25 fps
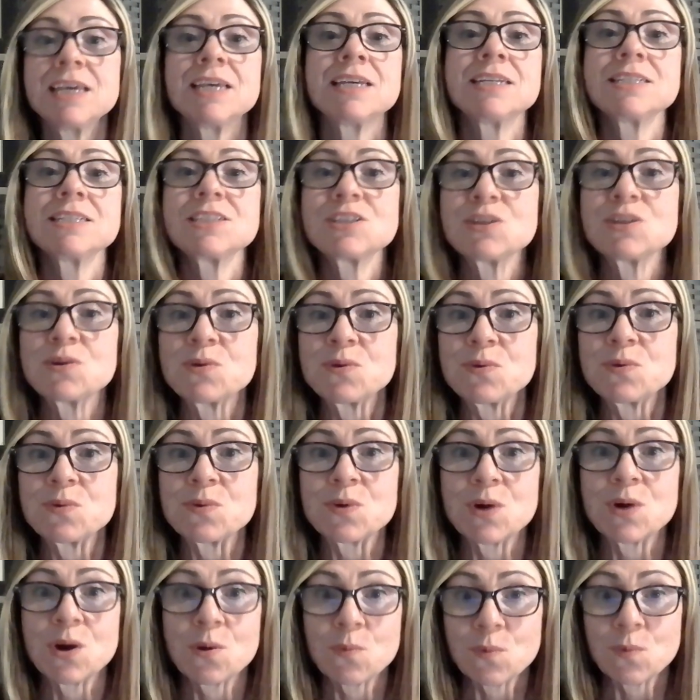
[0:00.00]
So
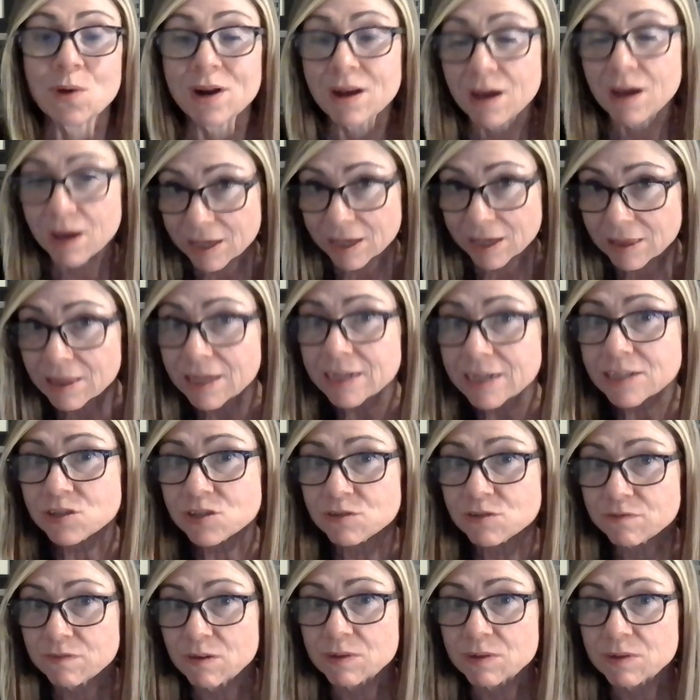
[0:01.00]
what I like
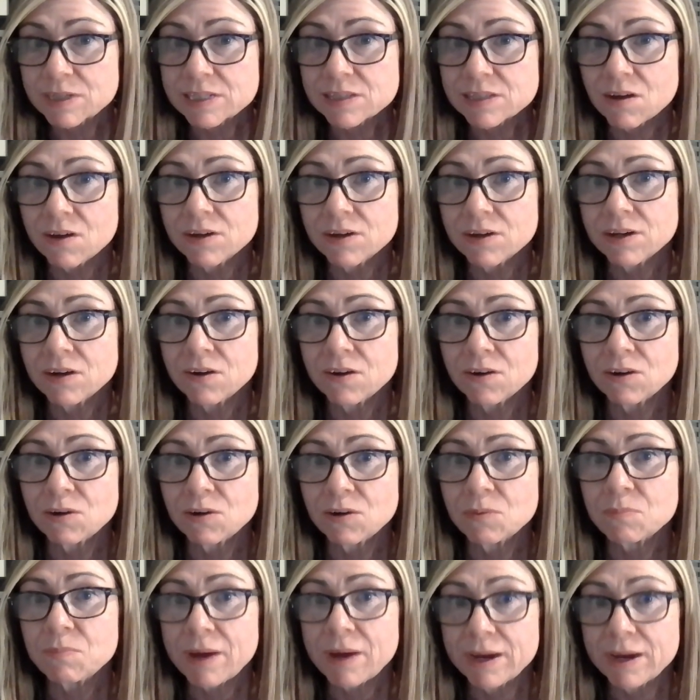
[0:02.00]
to focus on
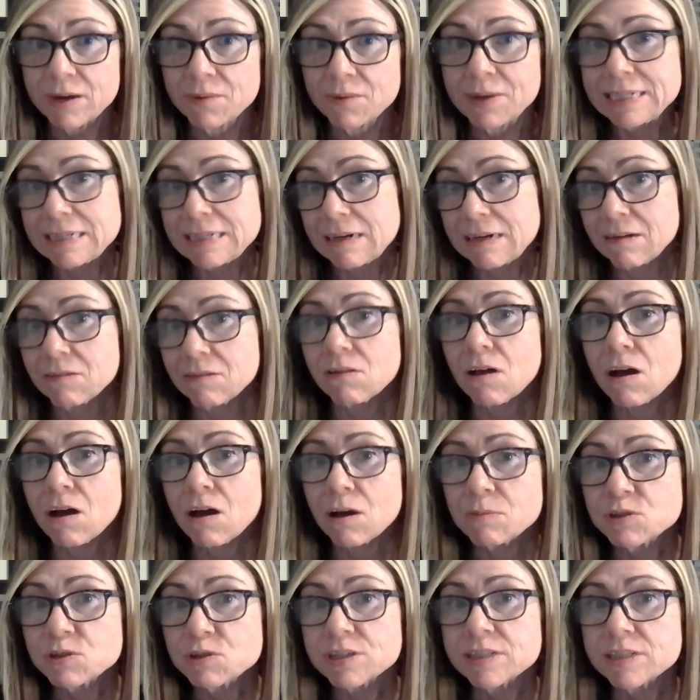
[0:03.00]
are bioidentical
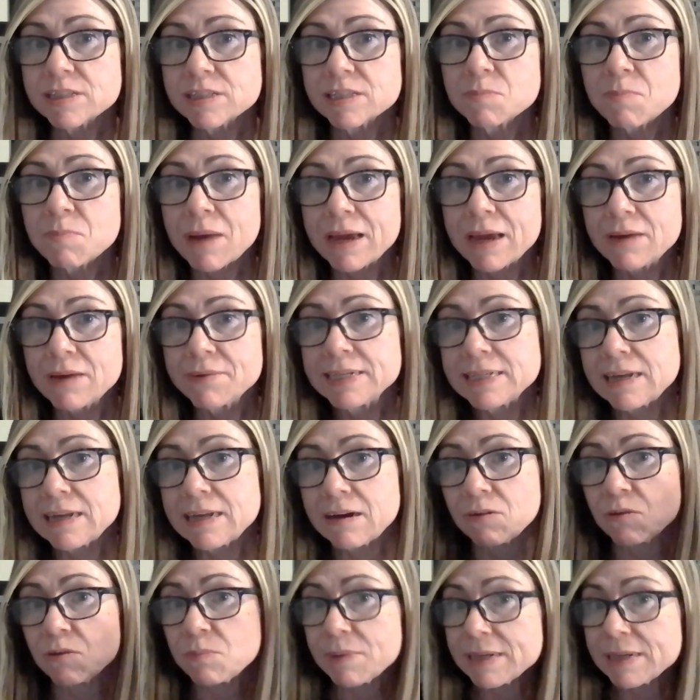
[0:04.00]
options.
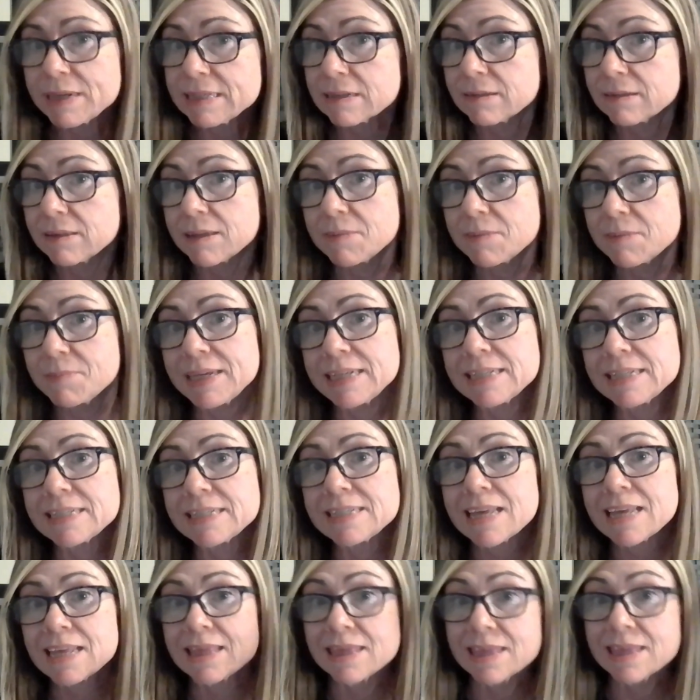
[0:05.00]
Bioidentical basically
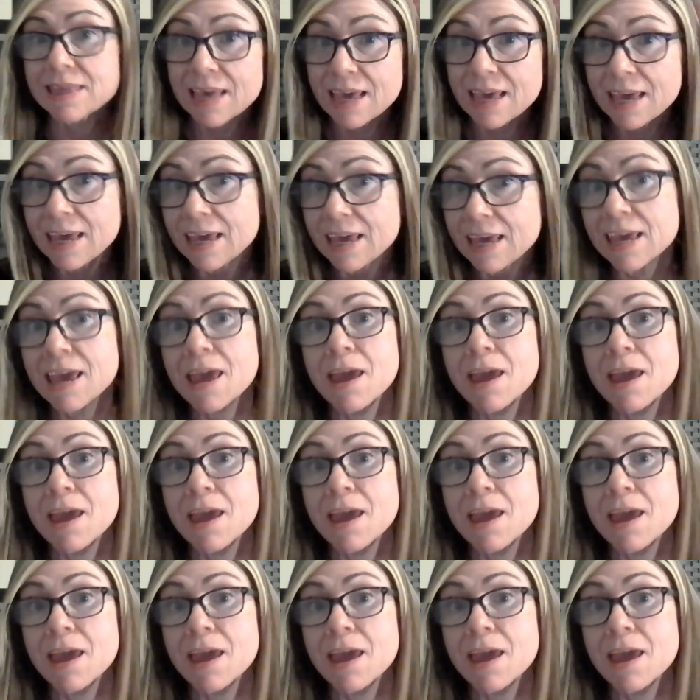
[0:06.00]
means that they